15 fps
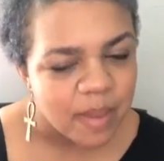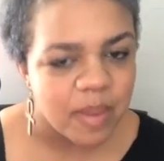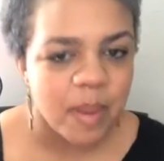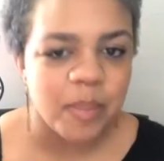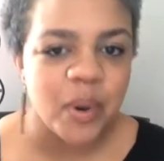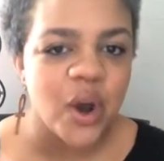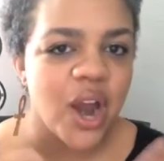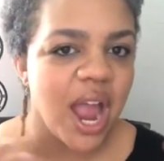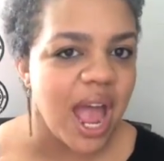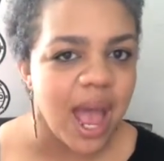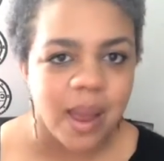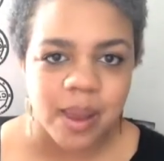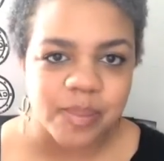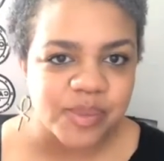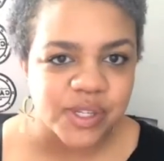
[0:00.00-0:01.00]
but
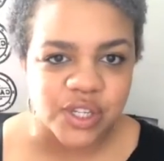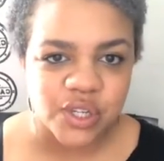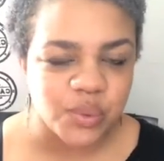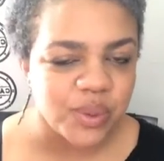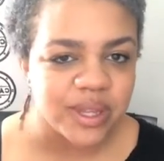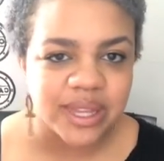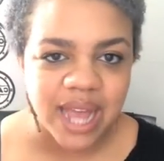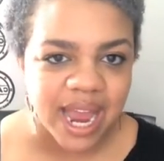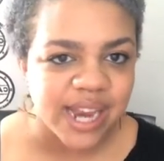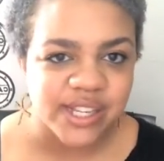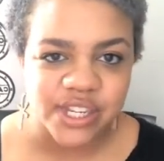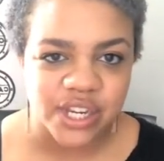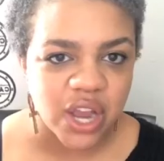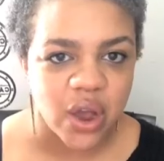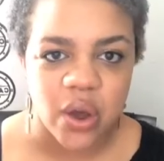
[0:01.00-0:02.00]
perhaps you would like
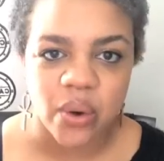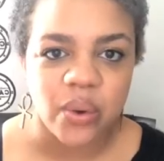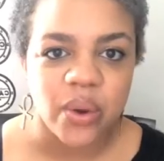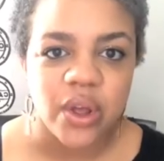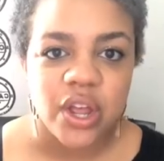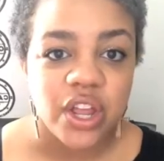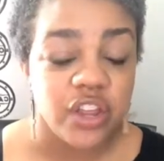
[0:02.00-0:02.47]
to go,